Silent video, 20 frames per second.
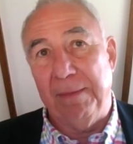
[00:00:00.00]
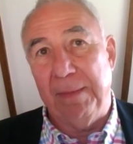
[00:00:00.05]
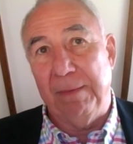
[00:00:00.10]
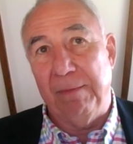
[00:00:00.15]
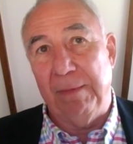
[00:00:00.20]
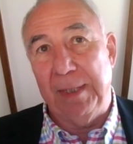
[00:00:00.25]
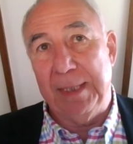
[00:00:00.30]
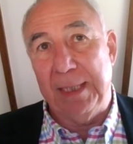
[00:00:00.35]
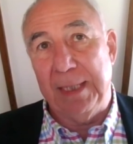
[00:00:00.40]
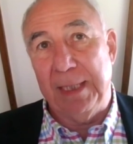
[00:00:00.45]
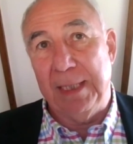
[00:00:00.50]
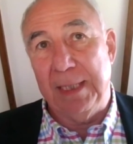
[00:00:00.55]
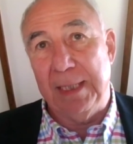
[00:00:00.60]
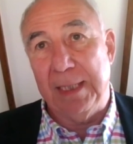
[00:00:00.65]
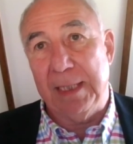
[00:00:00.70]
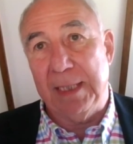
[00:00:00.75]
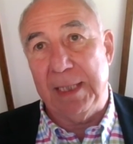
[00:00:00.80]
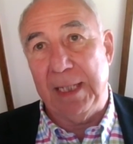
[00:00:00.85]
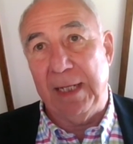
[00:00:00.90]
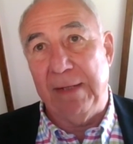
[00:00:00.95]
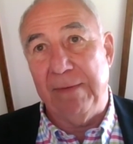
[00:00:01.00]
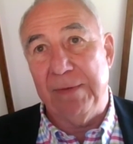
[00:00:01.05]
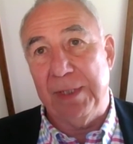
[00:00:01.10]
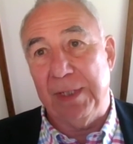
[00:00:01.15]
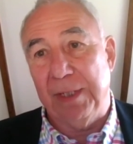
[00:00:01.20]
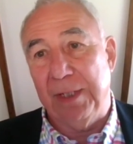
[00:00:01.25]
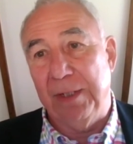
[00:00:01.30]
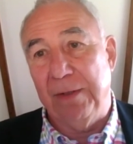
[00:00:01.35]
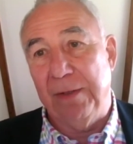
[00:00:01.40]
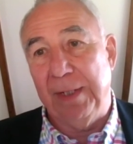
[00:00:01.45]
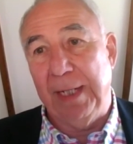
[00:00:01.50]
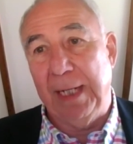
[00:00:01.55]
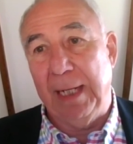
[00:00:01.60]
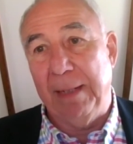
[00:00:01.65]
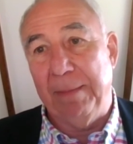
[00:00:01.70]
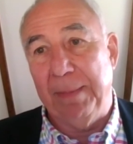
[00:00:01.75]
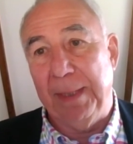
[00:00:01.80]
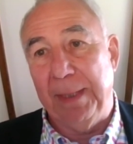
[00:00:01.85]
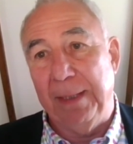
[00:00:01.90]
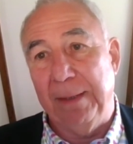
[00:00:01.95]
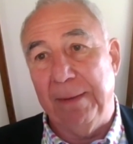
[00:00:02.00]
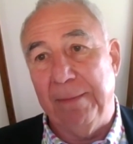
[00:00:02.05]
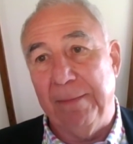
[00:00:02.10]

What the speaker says: residents safe, secure and happy.